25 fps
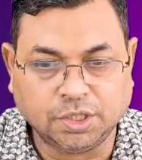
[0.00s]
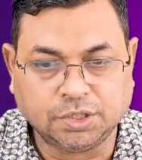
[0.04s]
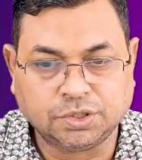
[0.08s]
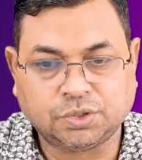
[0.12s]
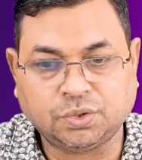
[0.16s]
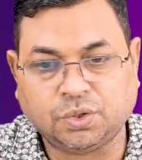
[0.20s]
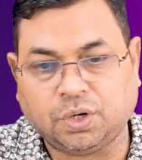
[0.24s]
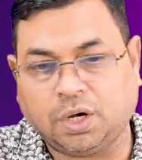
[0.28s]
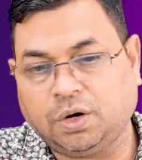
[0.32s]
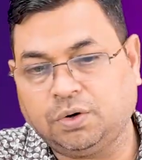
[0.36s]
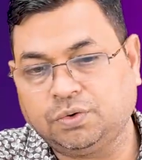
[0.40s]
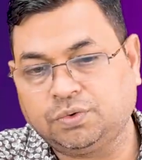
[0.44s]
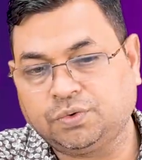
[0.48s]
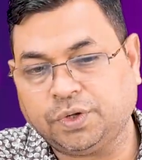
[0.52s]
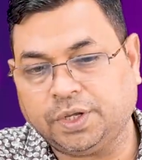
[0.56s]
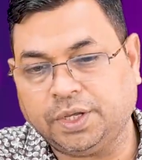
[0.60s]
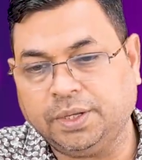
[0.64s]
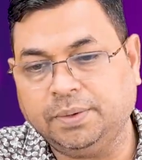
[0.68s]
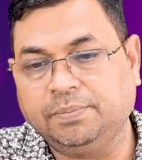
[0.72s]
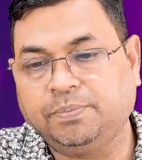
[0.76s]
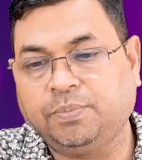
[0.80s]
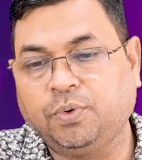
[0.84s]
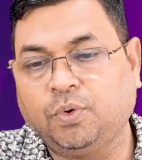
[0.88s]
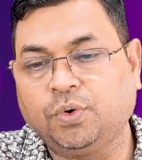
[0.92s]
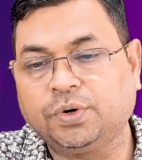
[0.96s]
So how to
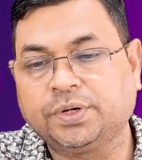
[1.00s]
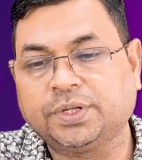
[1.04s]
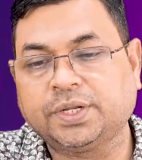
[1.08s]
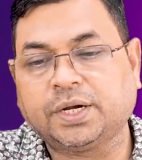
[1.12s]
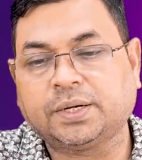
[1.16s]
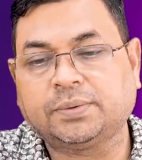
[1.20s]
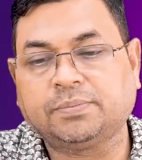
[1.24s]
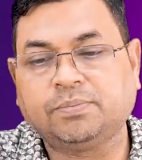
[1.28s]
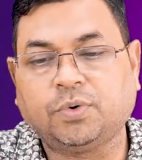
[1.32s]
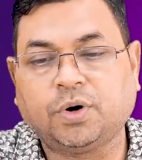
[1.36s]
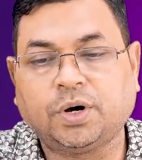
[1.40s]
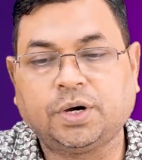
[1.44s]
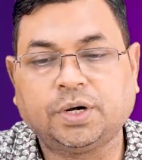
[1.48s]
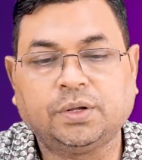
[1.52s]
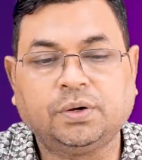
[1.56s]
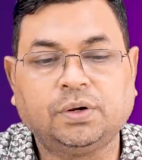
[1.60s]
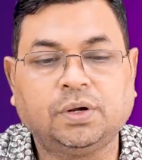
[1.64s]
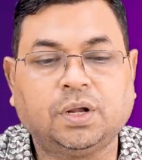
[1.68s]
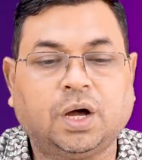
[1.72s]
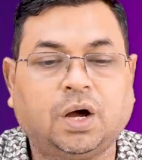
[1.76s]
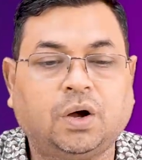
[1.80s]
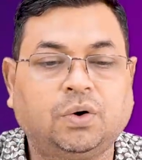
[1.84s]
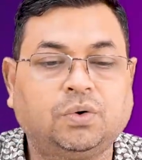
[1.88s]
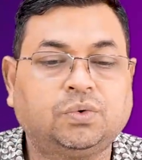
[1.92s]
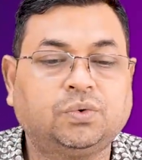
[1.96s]
import that module,
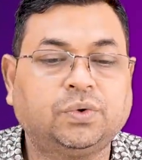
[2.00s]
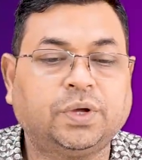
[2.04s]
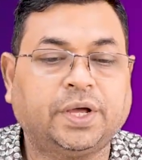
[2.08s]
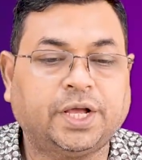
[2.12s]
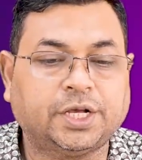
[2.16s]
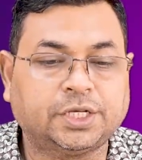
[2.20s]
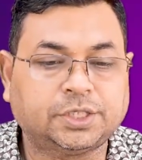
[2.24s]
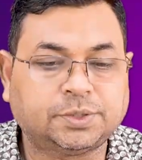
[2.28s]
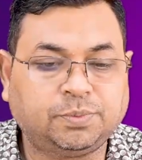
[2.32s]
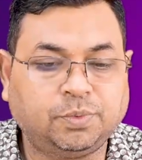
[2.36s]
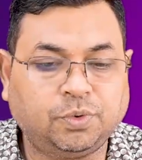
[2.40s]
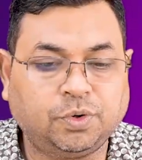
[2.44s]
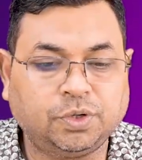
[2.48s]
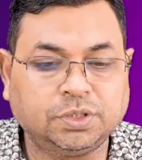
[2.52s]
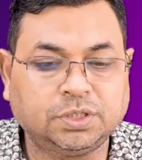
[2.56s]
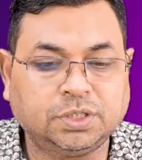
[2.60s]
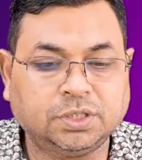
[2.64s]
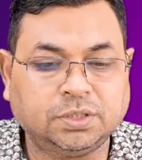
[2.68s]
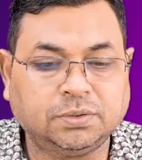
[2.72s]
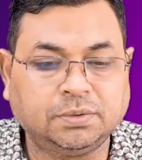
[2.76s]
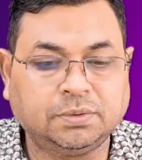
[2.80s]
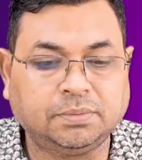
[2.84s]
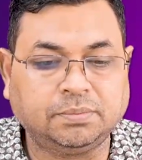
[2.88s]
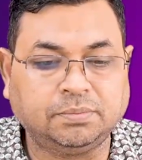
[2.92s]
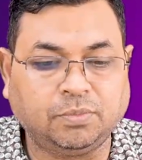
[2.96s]
how to export
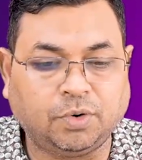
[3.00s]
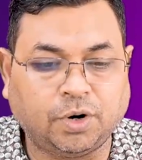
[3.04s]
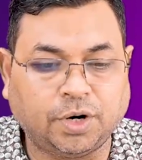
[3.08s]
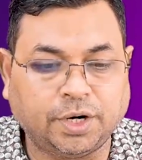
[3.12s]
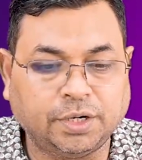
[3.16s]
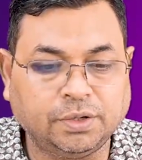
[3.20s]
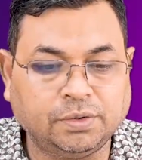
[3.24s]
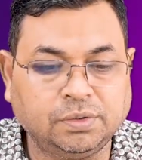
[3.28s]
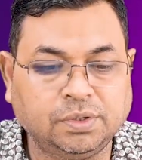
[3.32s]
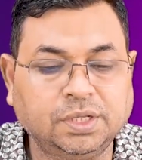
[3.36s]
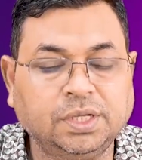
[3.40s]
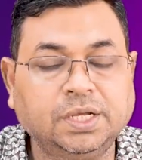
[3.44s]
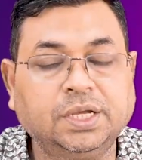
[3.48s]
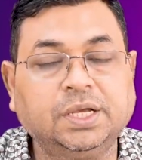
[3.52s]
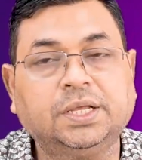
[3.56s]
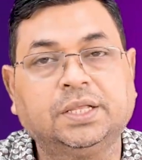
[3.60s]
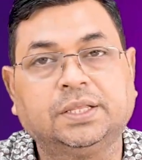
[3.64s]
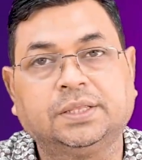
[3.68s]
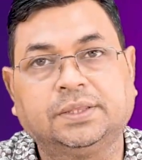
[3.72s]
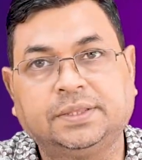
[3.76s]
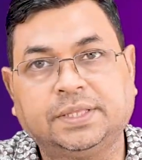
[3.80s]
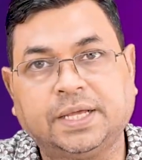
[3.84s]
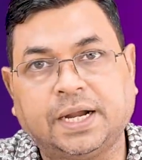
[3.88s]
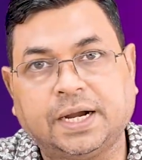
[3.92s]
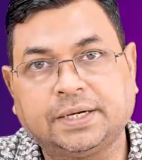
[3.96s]
the module,
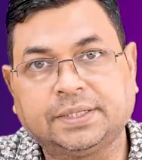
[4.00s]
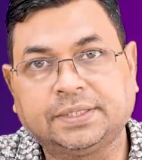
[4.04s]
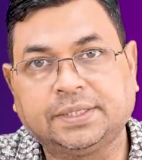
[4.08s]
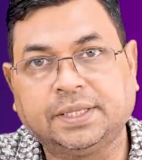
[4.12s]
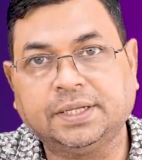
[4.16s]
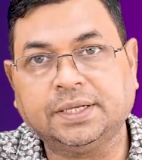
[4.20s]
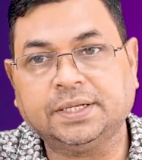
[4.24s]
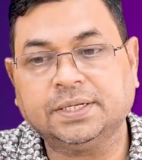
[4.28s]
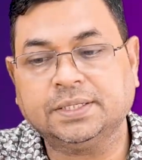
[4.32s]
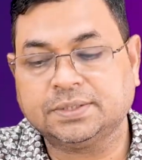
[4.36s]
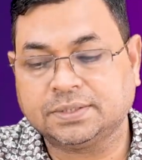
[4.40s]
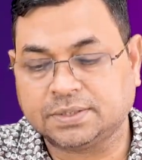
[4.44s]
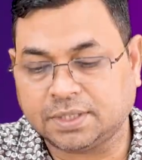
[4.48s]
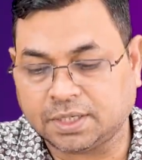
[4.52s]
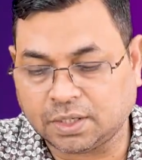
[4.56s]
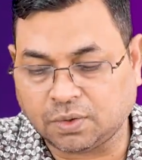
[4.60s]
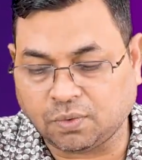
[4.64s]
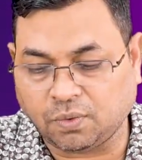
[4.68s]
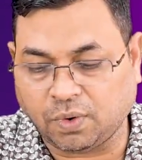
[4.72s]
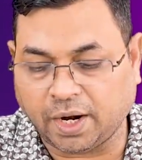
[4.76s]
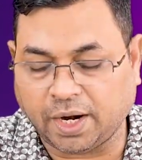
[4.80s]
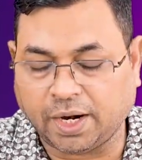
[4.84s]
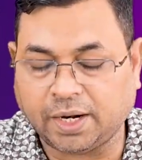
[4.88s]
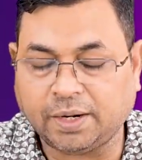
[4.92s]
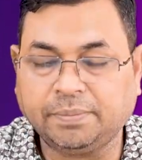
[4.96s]
that thing is
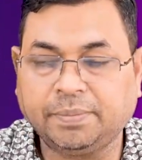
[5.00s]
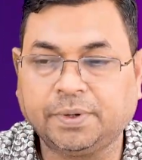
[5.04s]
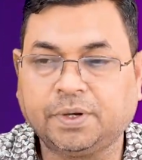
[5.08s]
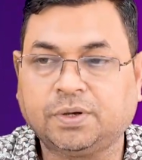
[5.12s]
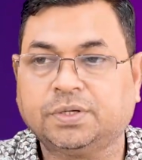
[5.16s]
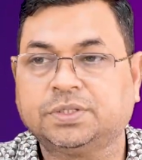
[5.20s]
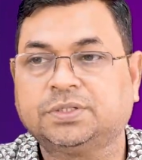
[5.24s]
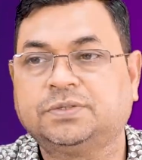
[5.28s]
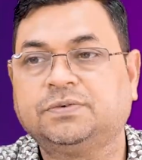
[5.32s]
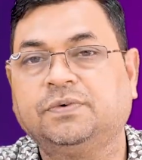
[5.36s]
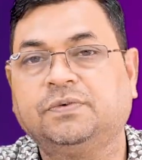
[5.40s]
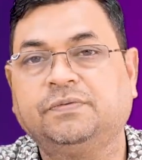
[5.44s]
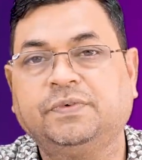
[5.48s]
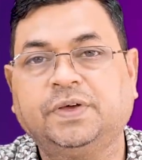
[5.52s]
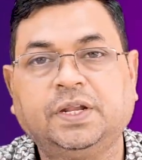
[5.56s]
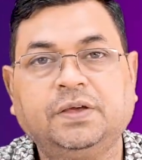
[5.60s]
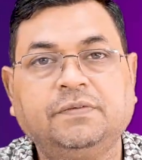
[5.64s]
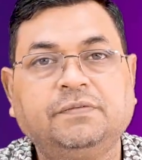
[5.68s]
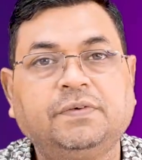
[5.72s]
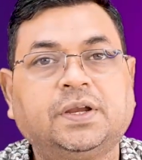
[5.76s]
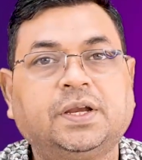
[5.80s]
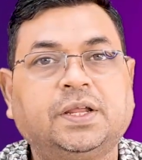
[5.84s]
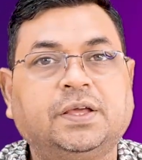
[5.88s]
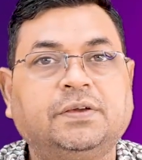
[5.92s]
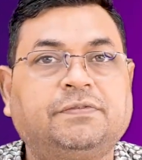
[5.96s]
required, because
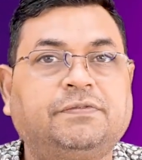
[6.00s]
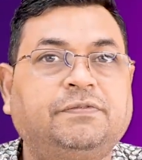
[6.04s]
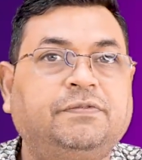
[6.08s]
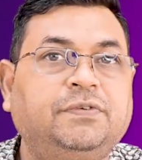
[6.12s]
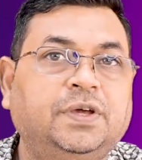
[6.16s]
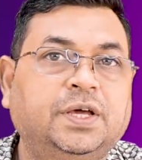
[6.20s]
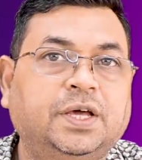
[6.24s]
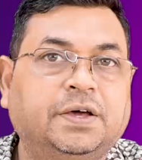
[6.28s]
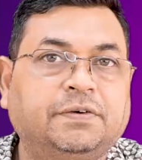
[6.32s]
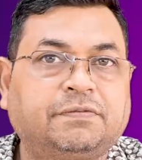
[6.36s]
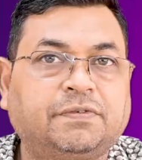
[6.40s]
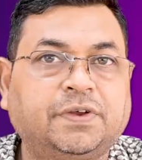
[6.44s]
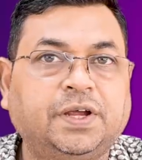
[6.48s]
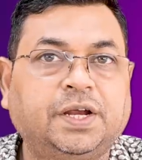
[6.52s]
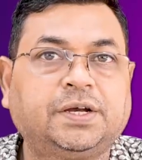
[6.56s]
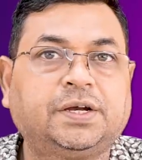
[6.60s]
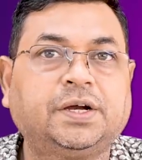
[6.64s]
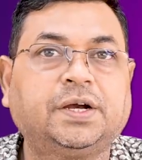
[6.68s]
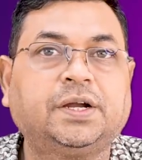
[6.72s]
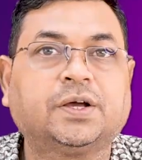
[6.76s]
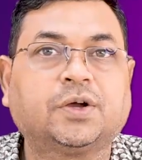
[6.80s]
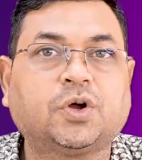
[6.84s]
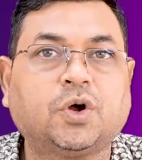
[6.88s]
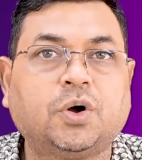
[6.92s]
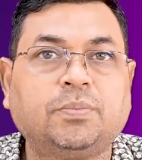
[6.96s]
whenever if we have
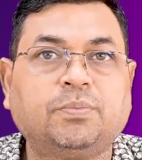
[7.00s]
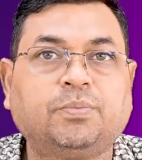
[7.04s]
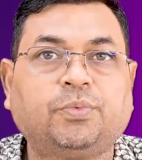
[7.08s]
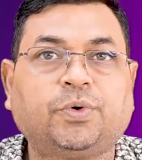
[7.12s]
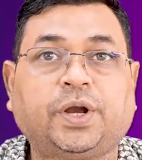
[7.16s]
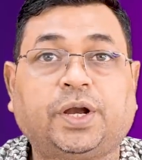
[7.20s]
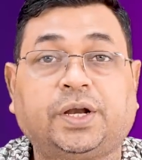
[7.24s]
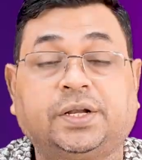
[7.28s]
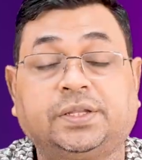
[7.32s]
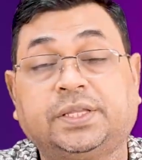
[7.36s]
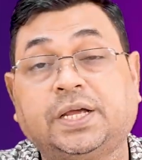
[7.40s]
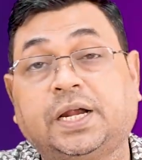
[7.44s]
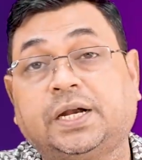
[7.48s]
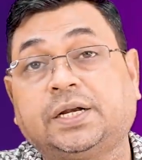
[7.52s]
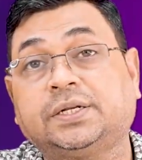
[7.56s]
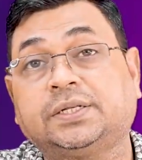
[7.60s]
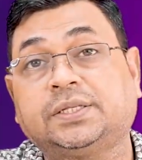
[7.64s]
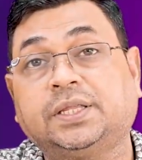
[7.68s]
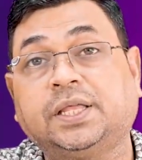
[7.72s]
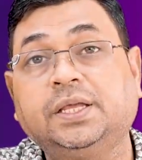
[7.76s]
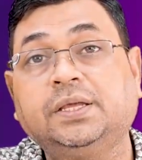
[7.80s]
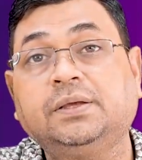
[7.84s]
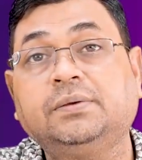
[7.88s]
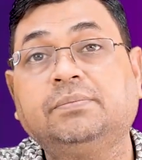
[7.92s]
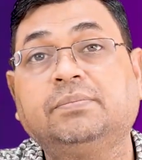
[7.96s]
created a component, that
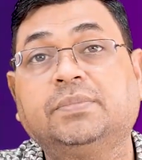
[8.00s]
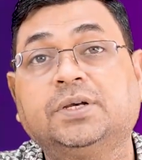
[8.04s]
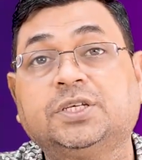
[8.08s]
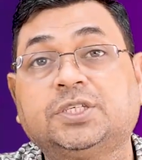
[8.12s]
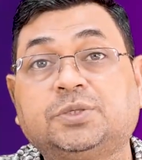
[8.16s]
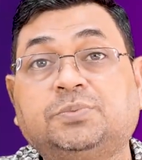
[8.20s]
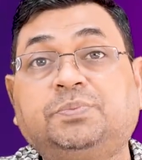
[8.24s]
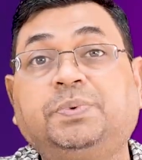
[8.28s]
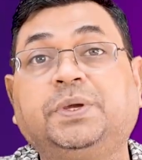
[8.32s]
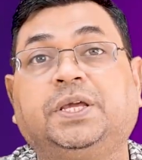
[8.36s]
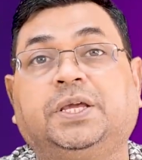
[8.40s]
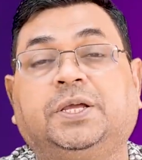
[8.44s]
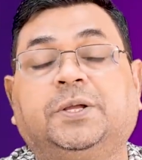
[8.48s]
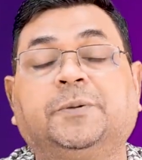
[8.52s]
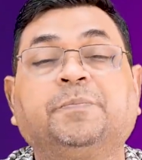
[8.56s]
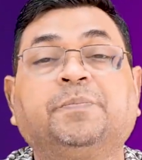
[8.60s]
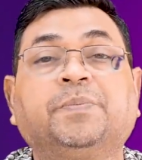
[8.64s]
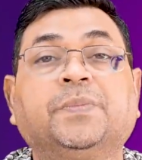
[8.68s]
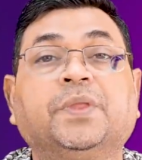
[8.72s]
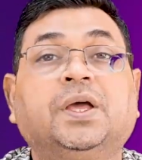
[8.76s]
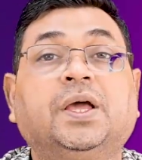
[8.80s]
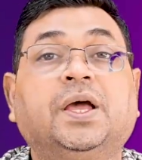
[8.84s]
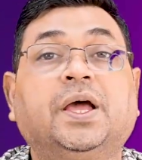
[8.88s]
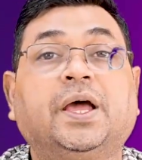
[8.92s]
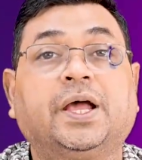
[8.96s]
thing must be
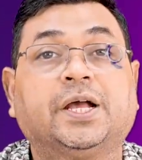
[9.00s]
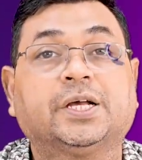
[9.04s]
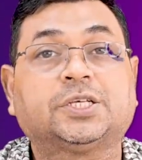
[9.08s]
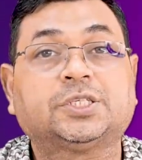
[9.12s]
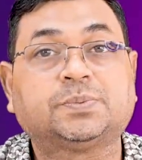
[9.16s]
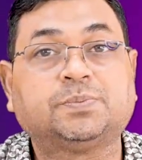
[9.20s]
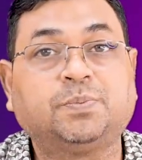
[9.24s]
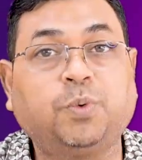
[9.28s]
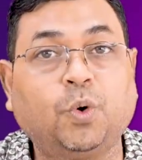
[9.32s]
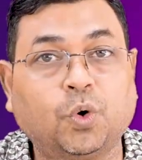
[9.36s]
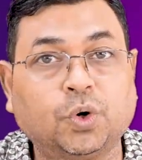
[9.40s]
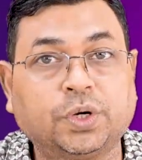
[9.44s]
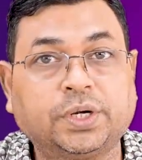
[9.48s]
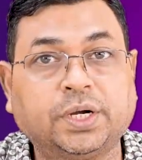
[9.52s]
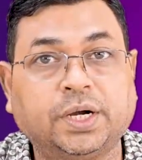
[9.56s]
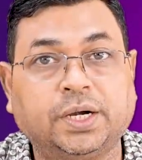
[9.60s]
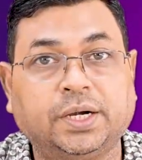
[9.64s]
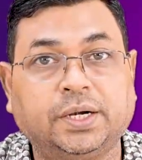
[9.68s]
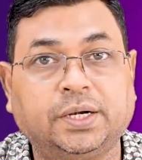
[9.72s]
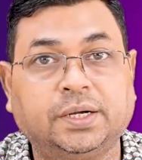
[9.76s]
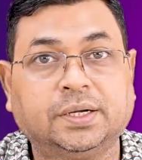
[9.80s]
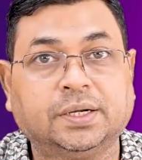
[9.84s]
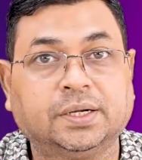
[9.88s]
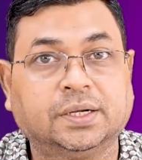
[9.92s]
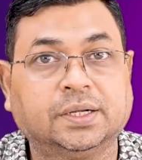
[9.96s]

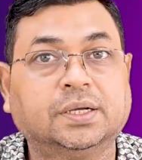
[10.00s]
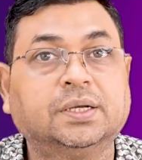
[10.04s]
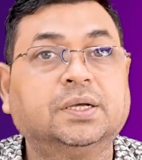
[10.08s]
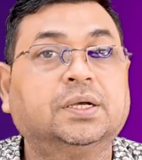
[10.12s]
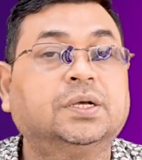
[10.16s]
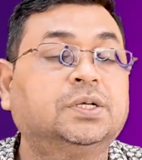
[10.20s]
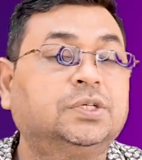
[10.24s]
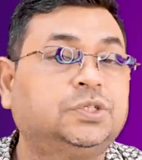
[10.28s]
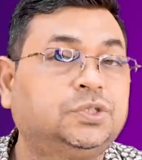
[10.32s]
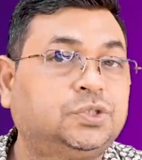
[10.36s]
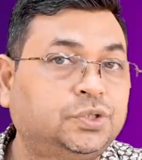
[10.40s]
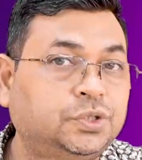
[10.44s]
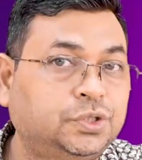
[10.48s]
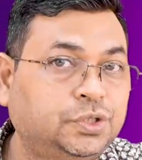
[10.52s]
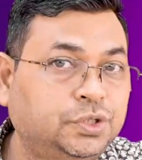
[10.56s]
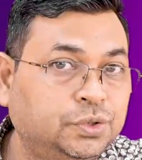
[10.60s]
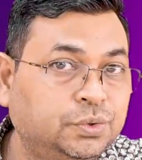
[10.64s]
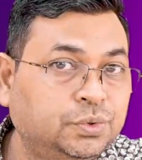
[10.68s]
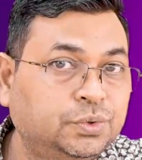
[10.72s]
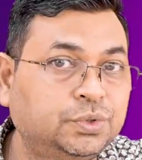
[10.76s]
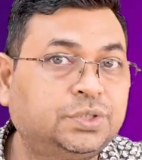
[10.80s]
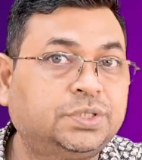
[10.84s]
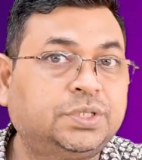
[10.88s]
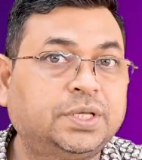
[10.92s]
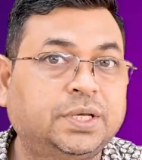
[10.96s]
exported to
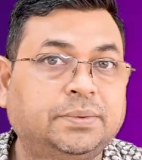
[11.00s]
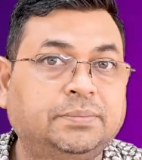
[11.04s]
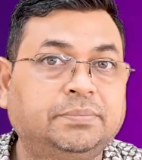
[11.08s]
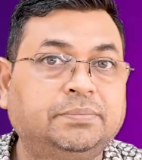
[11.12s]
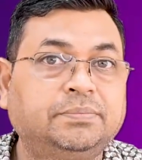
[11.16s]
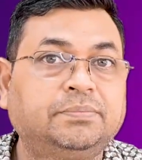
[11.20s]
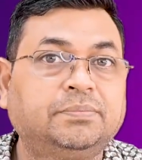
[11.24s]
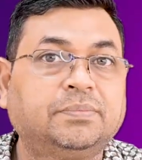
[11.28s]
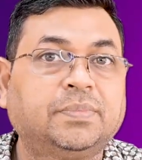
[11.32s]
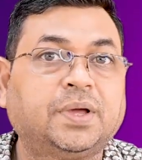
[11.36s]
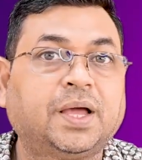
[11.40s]
use them